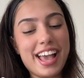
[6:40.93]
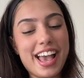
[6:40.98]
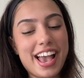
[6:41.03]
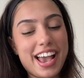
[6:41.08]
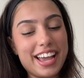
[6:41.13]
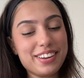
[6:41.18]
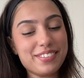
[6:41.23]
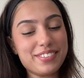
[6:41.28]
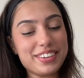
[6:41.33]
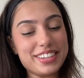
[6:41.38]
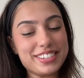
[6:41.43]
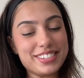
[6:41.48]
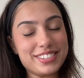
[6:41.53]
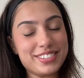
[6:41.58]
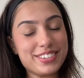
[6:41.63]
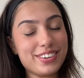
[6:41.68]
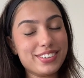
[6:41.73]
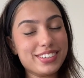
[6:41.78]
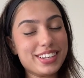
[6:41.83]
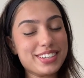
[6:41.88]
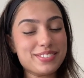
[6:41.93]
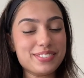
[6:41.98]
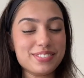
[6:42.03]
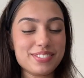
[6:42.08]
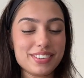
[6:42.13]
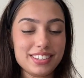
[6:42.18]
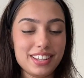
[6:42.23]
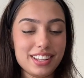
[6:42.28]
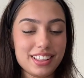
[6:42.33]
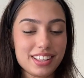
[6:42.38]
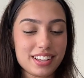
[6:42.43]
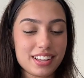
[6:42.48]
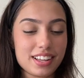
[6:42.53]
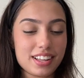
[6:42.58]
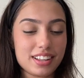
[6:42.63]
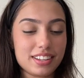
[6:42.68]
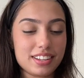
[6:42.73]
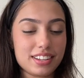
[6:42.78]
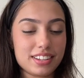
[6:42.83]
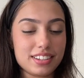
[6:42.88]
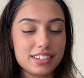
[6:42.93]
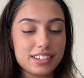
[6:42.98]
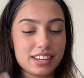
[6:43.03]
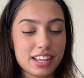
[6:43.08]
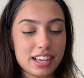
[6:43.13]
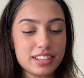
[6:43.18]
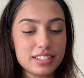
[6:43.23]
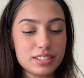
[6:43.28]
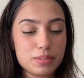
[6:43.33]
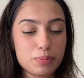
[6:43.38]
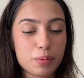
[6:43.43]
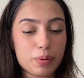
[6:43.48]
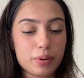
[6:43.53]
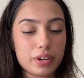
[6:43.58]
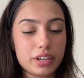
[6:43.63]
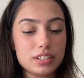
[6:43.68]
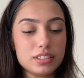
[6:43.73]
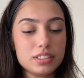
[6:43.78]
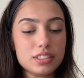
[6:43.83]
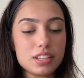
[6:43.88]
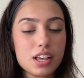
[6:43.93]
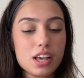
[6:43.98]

Anyways, so let's move on to the next point.